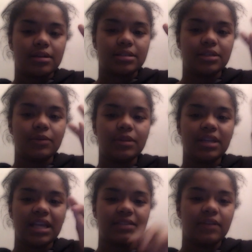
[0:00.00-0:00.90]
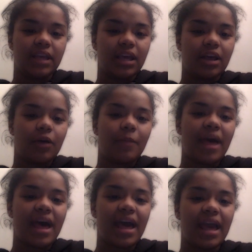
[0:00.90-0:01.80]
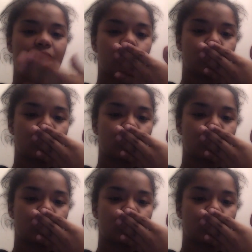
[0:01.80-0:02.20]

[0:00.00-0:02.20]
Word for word: See you in the next video. Bye.